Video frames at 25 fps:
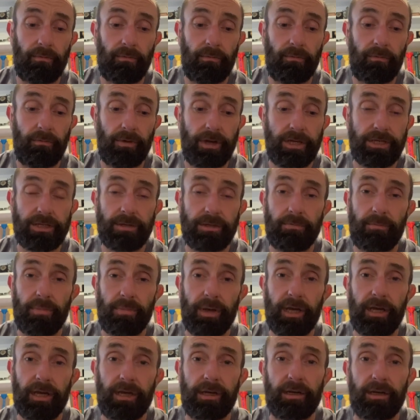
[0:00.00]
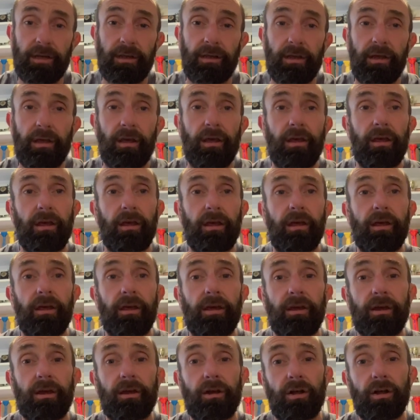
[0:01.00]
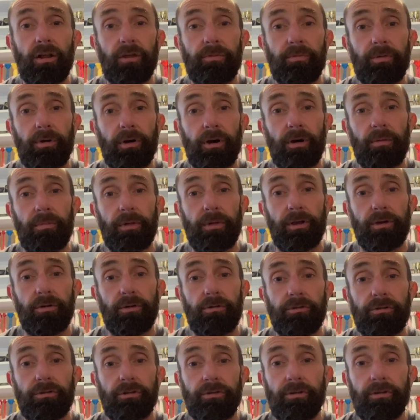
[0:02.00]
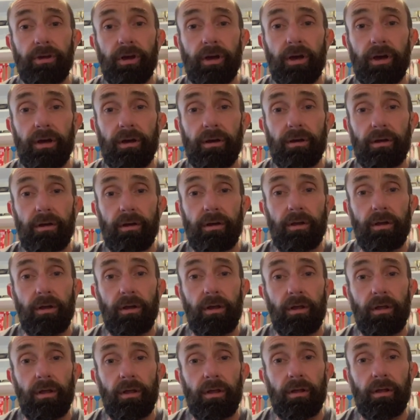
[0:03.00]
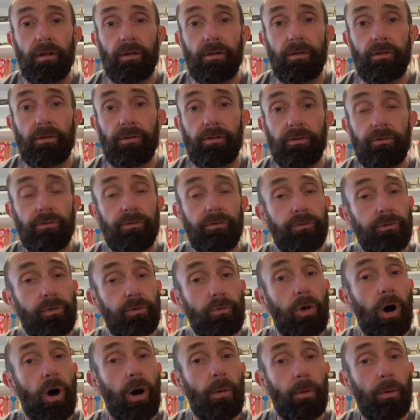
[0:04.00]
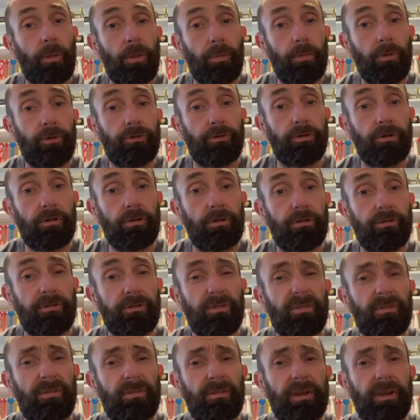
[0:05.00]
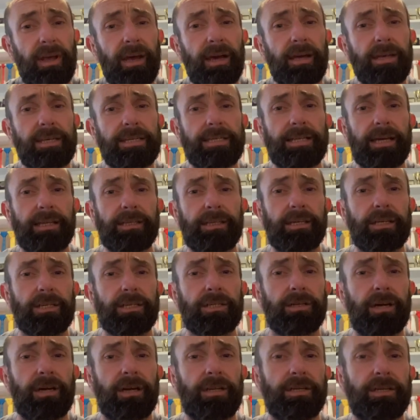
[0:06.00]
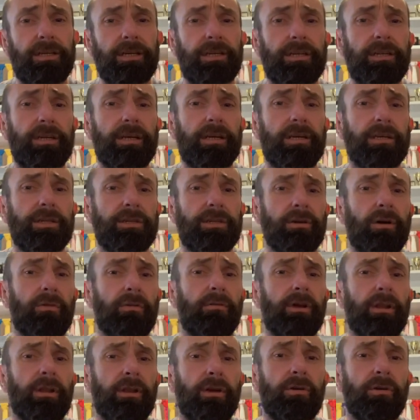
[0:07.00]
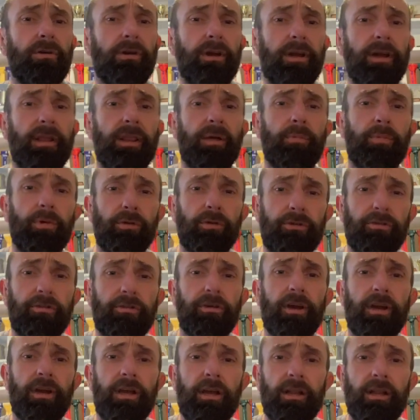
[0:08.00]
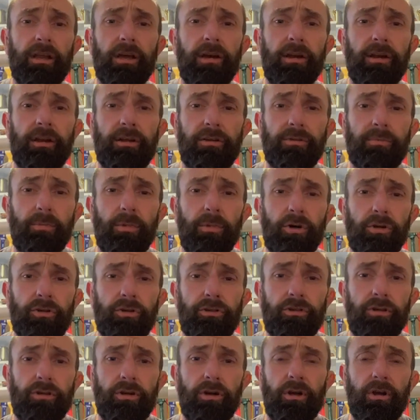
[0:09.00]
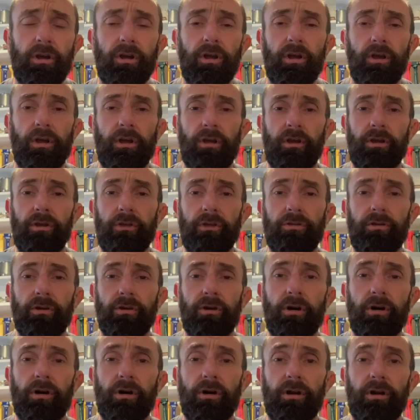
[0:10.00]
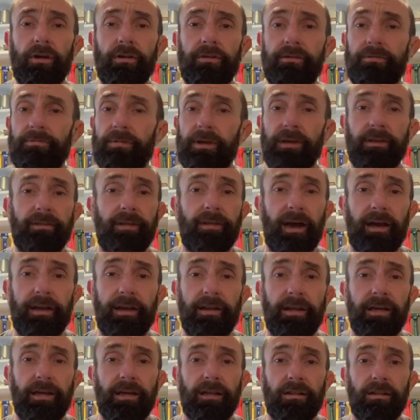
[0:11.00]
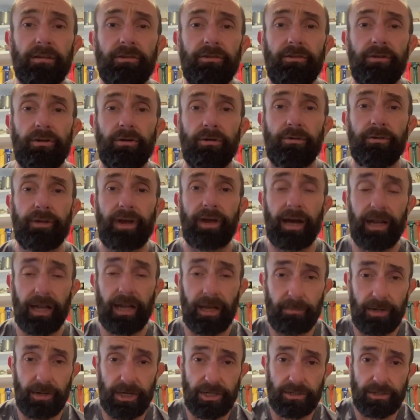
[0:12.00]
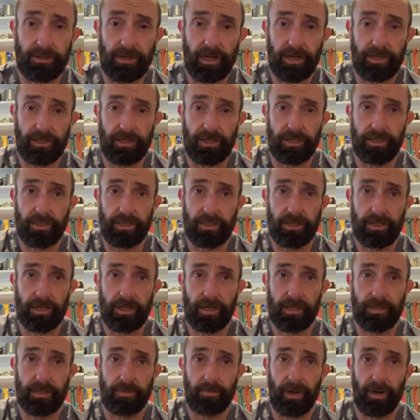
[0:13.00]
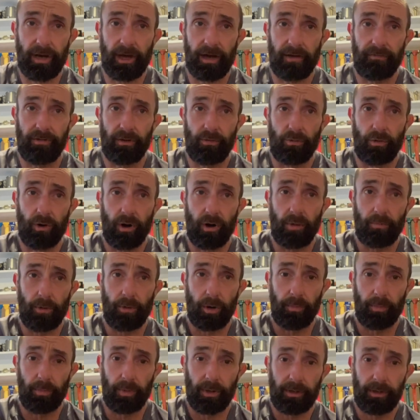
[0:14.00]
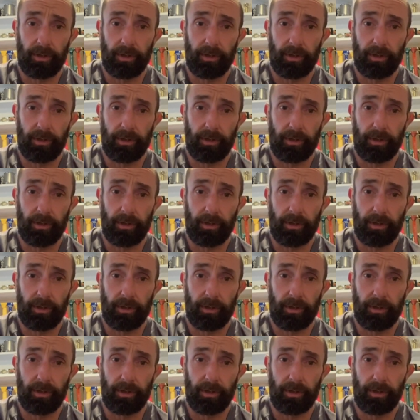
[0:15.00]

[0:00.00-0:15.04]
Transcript: Reason being, it can also be used as to warm up the muscles. Yeah, static stretching, it's not really going to get the blood circulating as much. So it's ideal to do dynamic stretchings as part of your warm up.